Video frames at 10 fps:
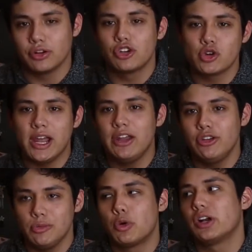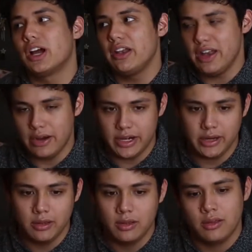or try and do more
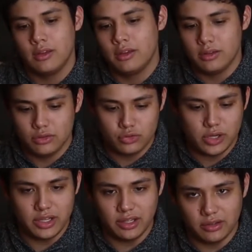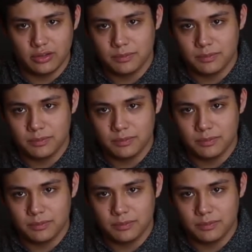non-dairy drinking.